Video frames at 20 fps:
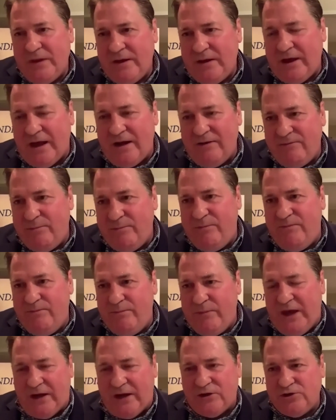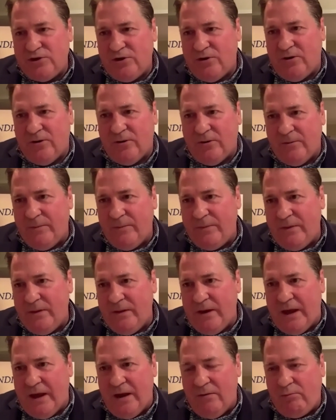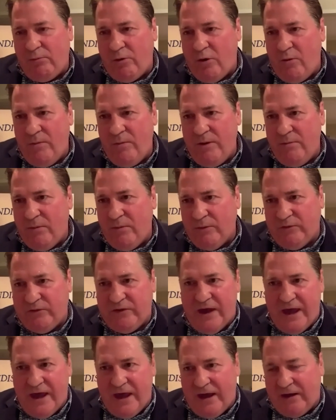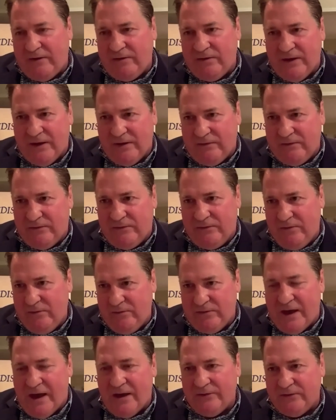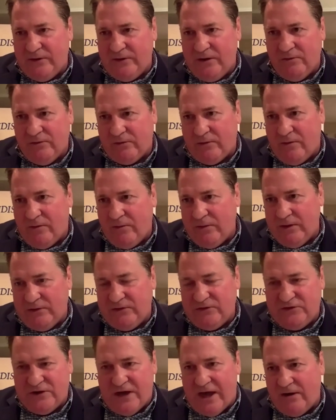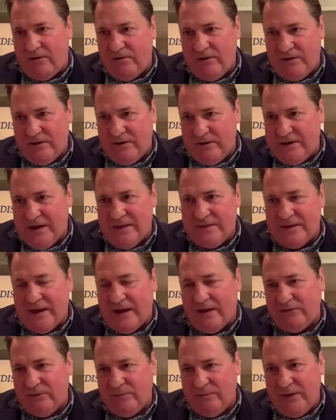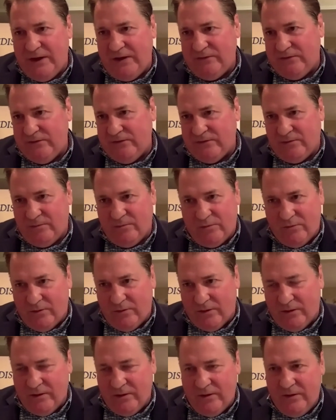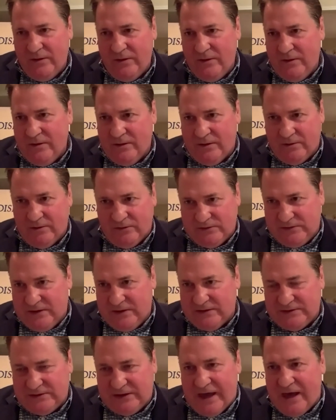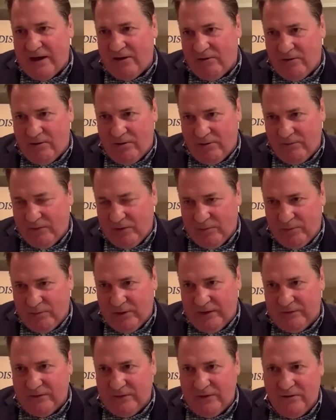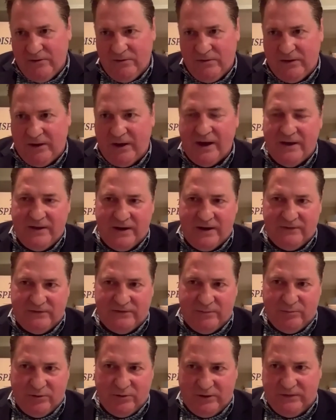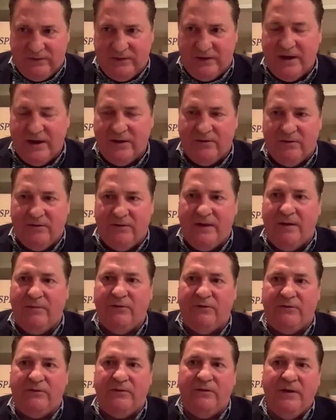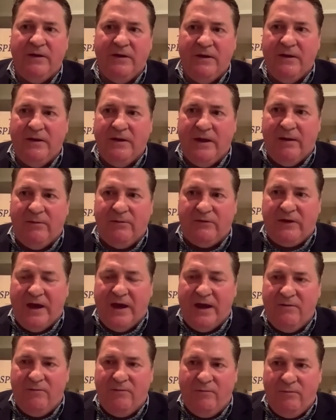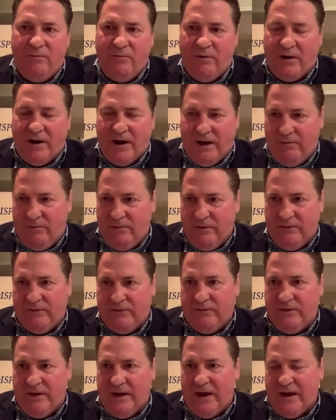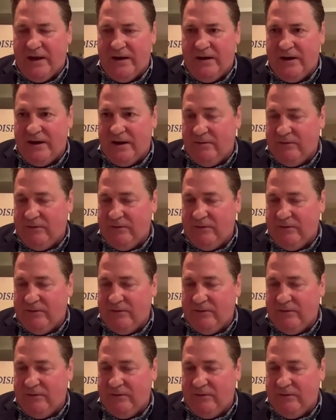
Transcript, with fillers: kind of picture a roman mosaic that's 2000 years old that's shattered into 10,000 pieces or more that are scattered all over the place and you're the guy that has to put it together and that was that was kind of where i was at and i